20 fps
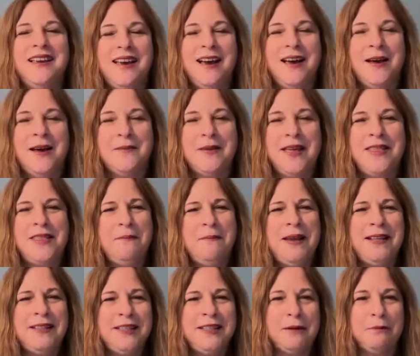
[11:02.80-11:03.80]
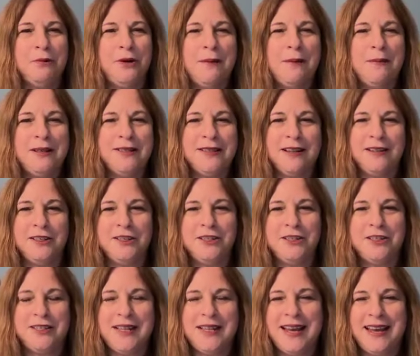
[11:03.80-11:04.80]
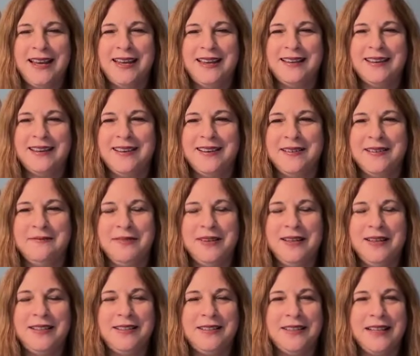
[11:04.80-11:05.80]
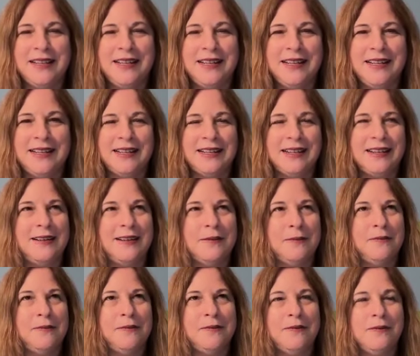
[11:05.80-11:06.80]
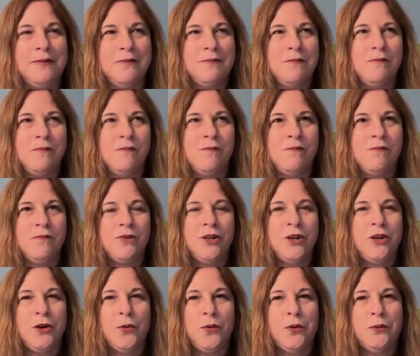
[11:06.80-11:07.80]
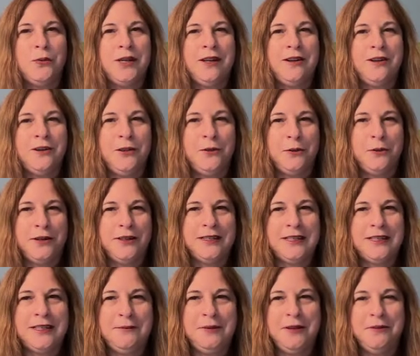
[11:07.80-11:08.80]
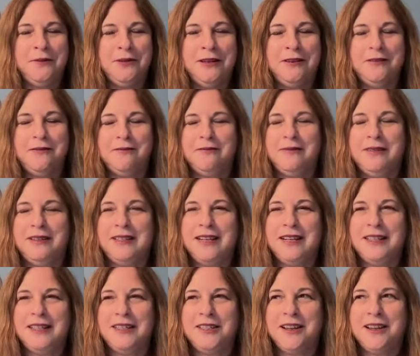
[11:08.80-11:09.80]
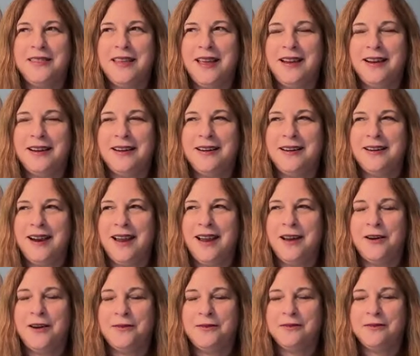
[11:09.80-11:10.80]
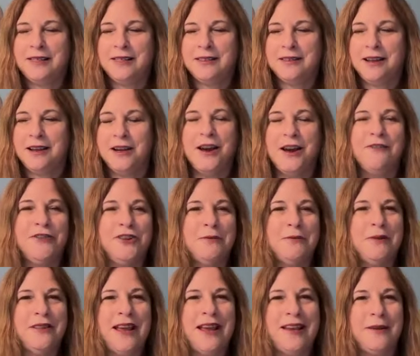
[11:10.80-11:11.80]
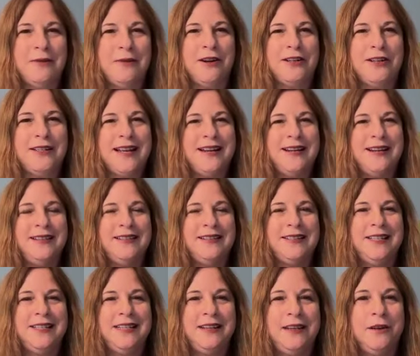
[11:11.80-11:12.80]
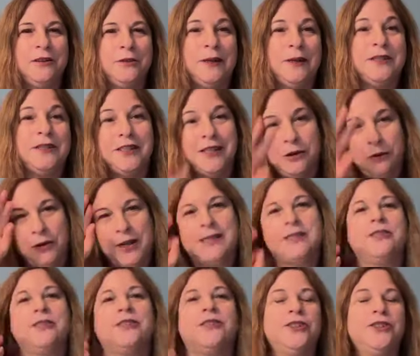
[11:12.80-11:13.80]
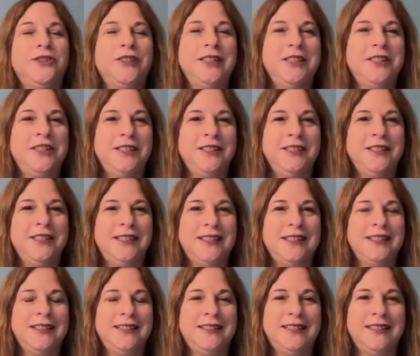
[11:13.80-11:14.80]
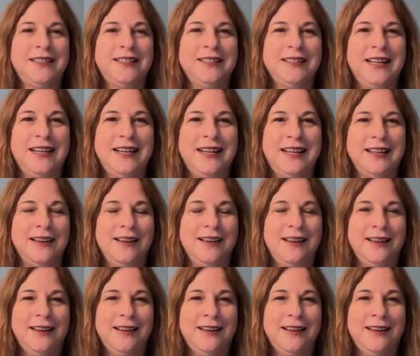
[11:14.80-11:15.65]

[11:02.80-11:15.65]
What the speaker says: And the basic premise, I'll just say, is like, when we hear the word demon, we touched on that and how just uncomfortable that can be. Our tendency, and especially in Western traditions, is to like,